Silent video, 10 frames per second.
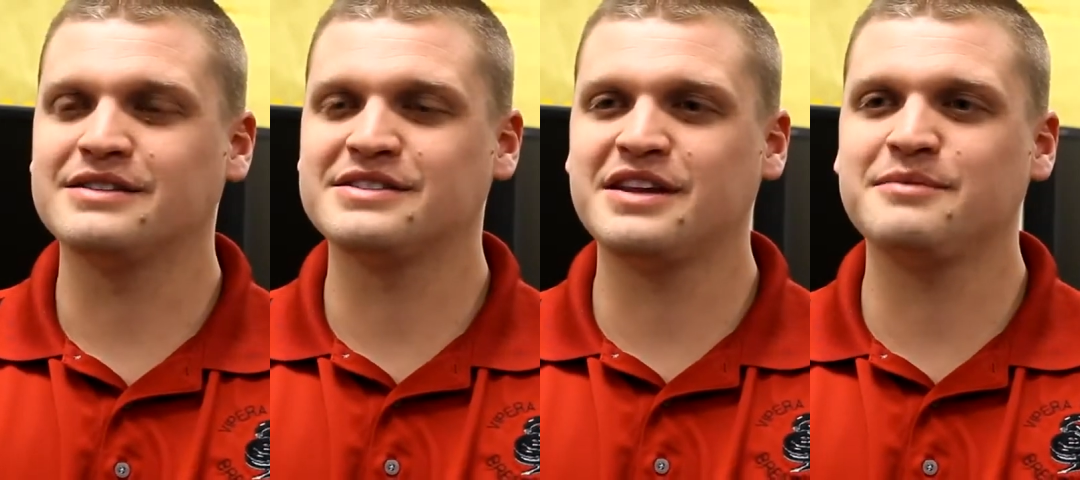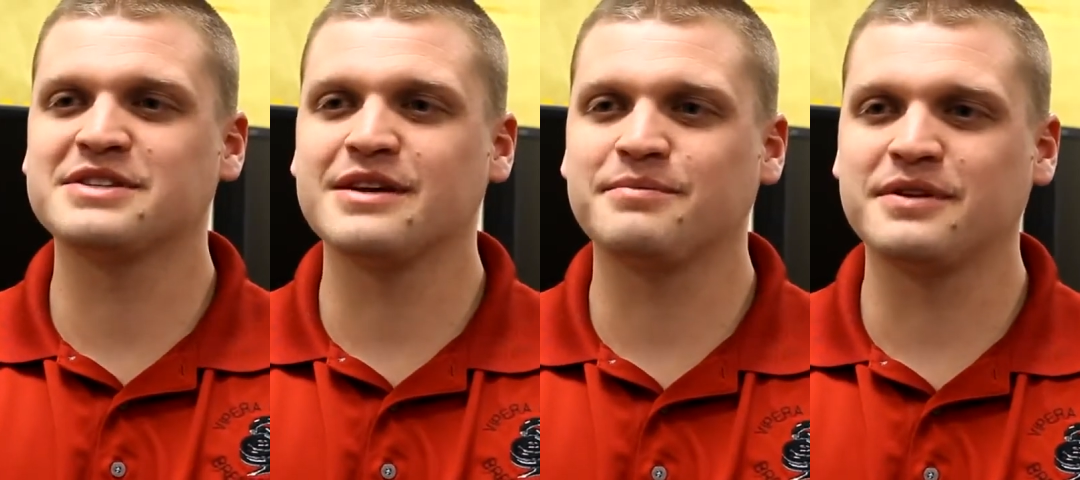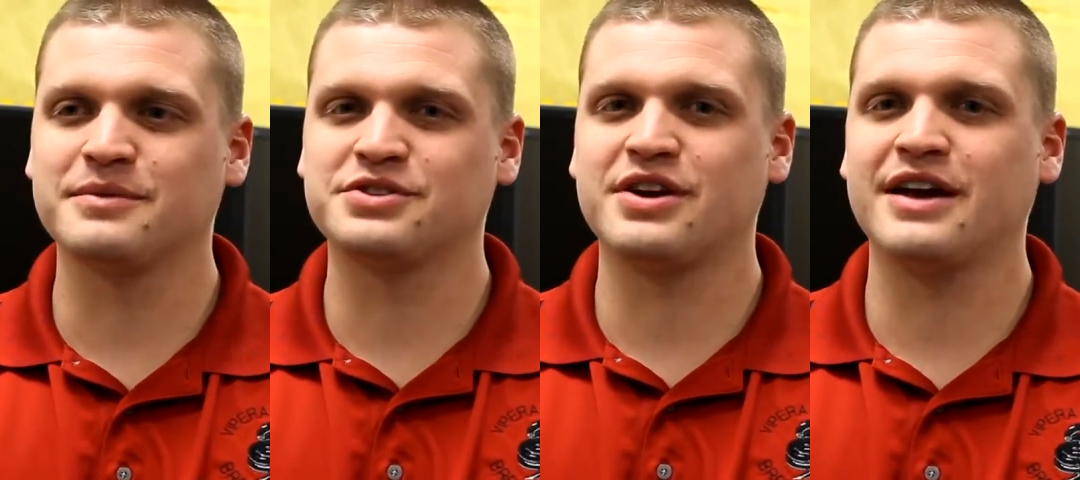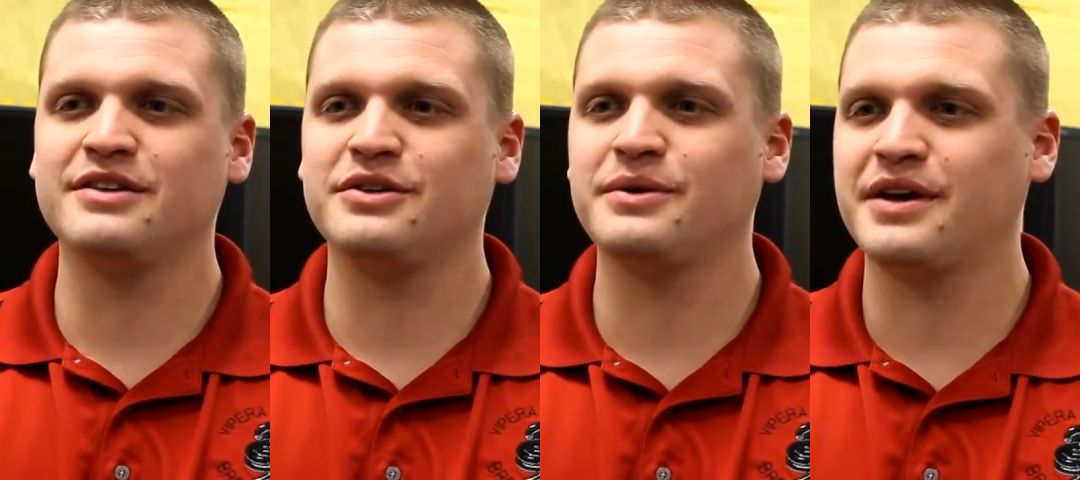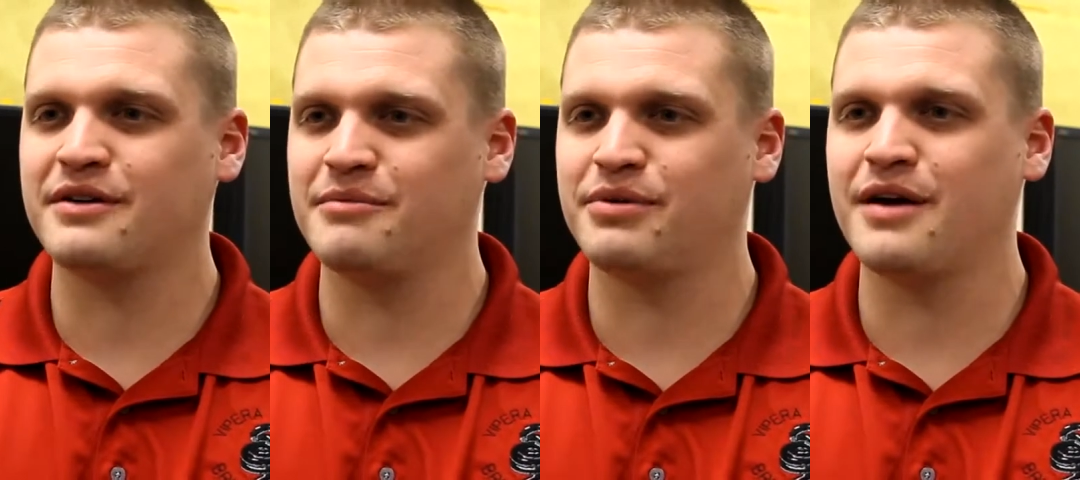steam is something that we're trying to do
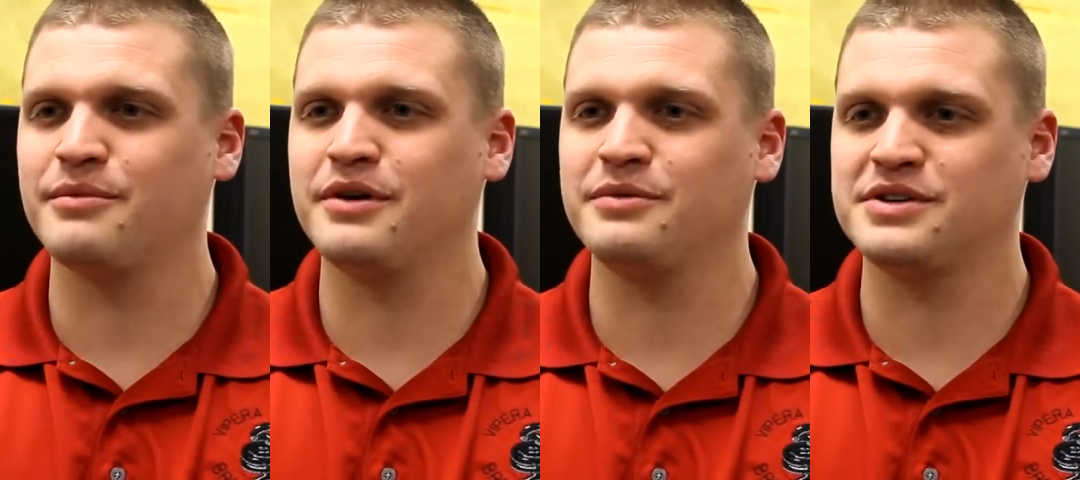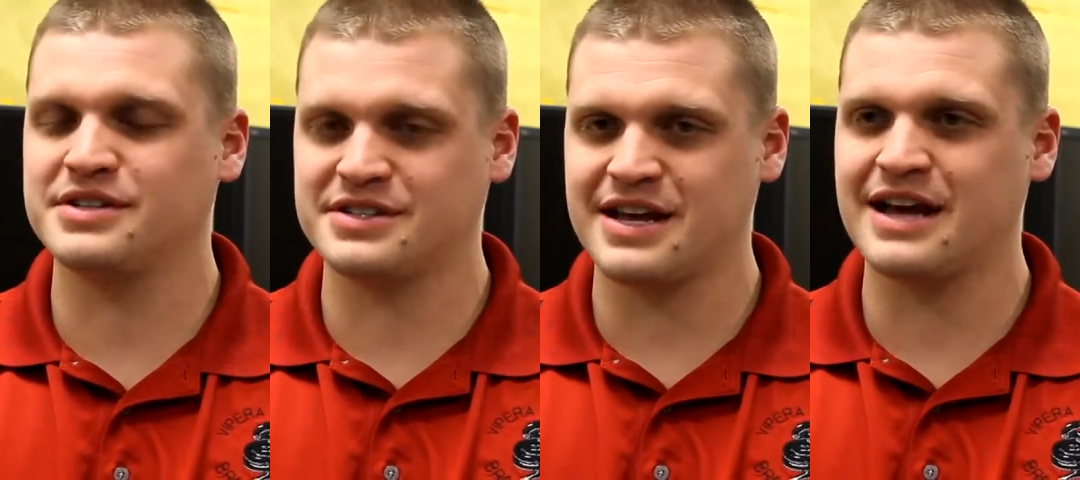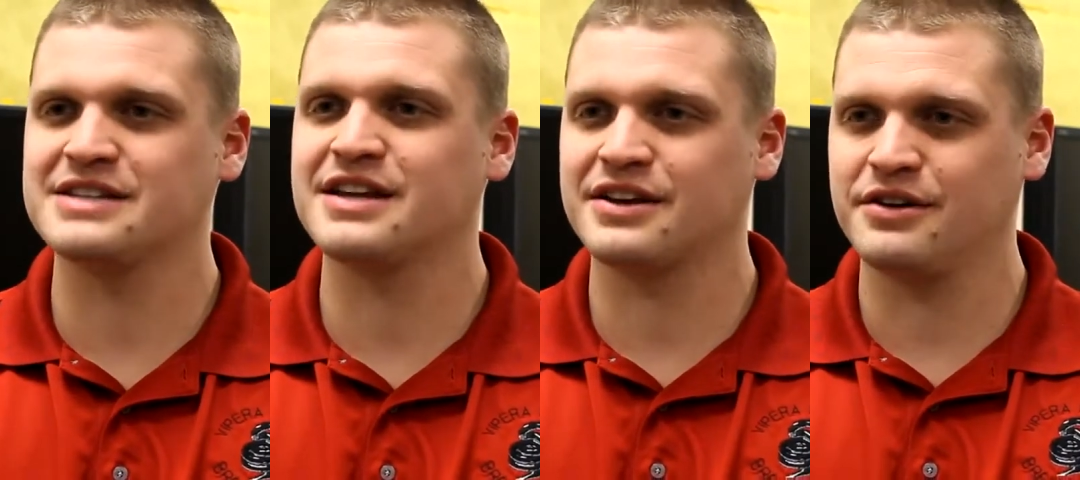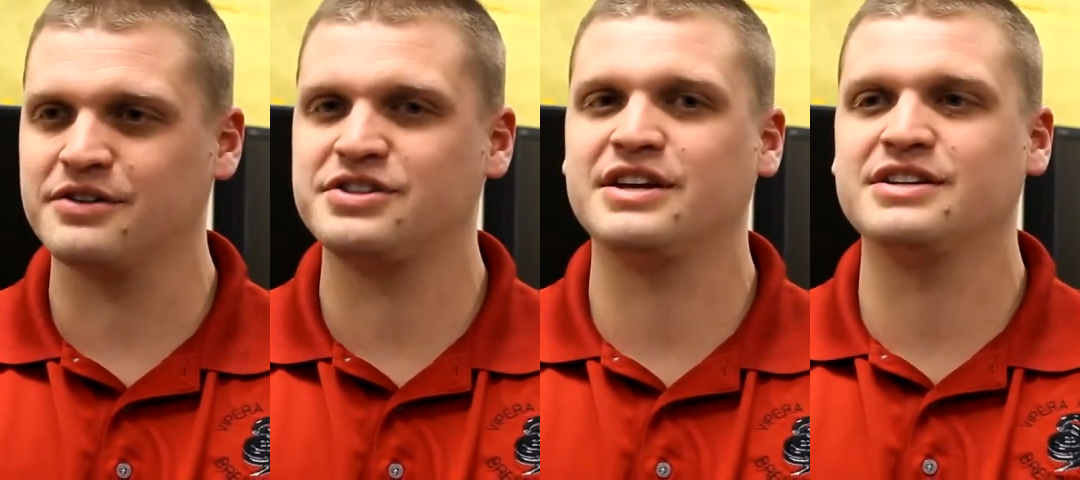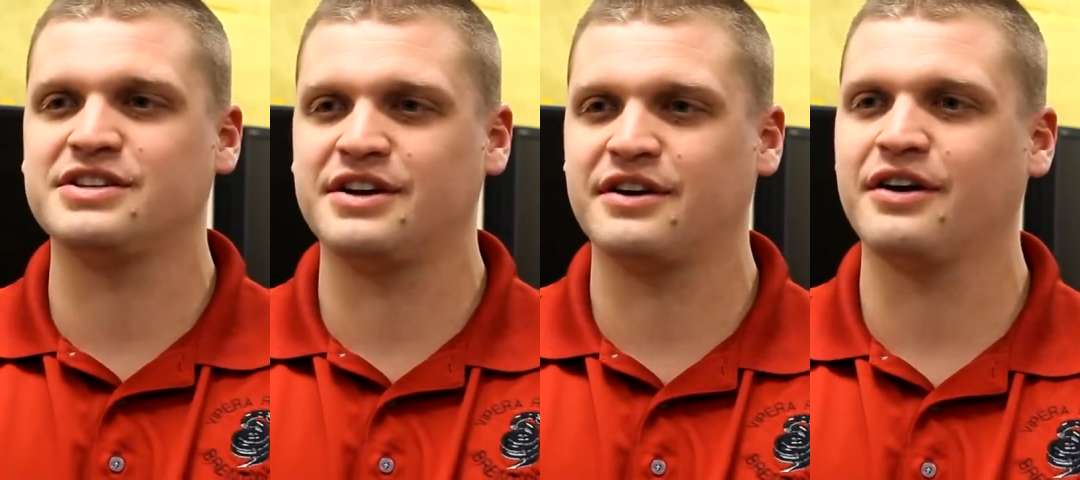here at brentwood which is science technology
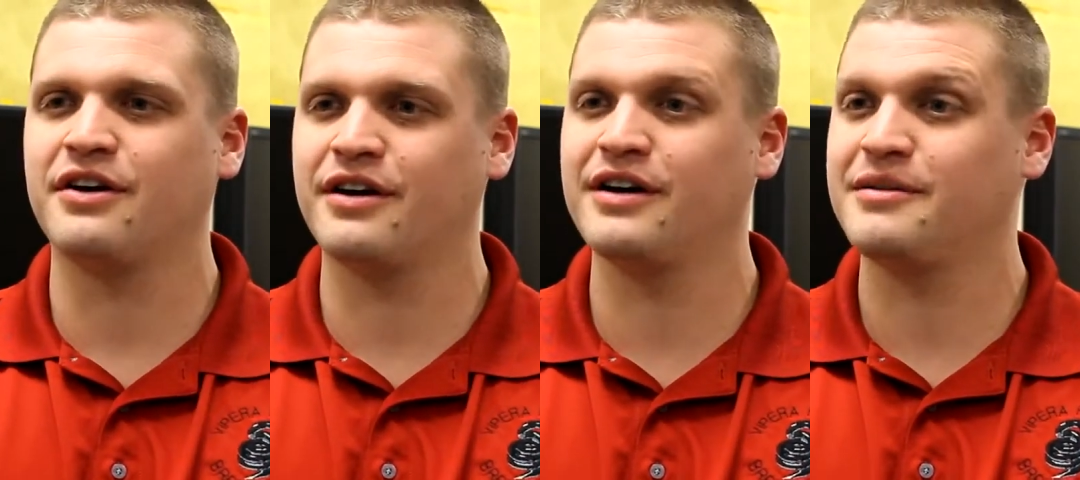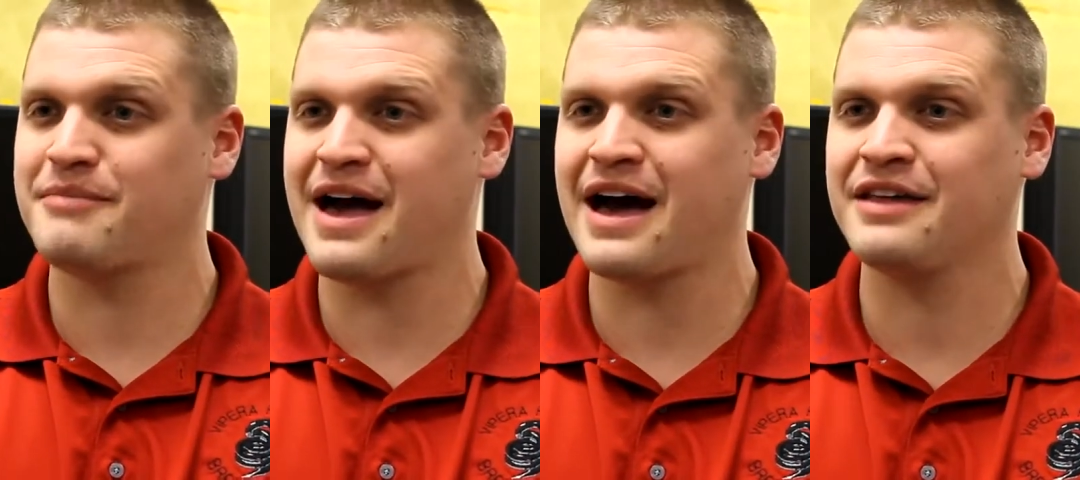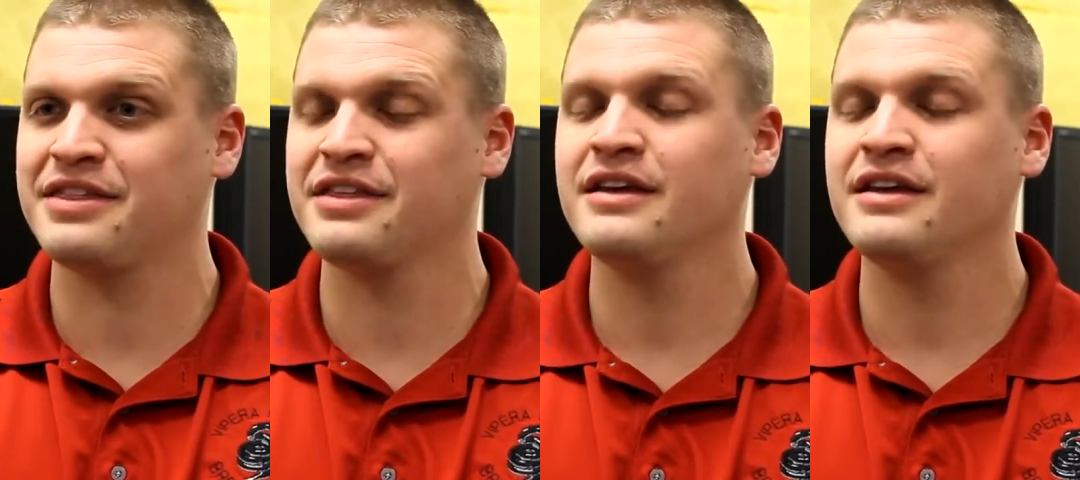engineering art and math